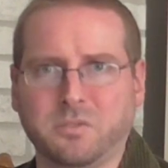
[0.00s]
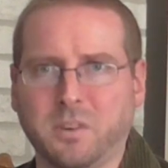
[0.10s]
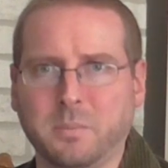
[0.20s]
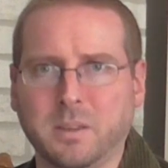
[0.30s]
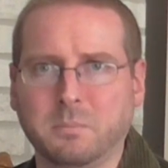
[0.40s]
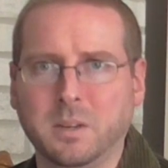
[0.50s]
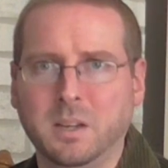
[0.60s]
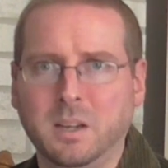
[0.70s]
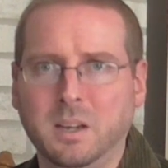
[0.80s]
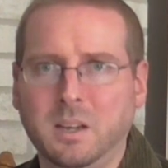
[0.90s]
from him.
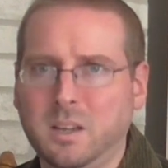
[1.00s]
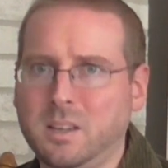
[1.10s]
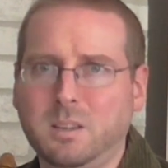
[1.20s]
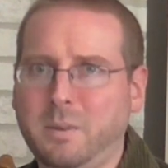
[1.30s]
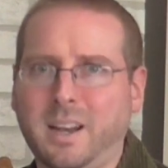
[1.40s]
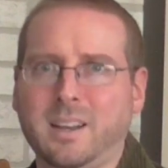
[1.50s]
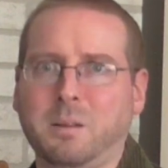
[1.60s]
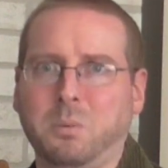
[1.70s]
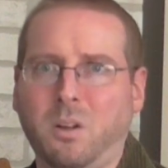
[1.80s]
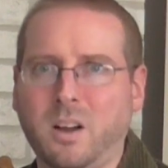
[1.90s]
You might end
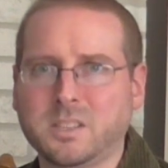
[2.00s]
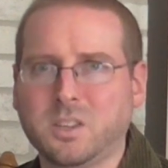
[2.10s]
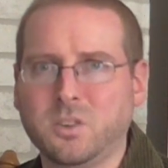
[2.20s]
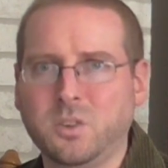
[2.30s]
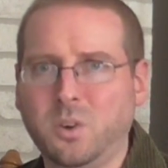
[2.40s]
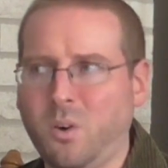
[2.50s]
up lost in New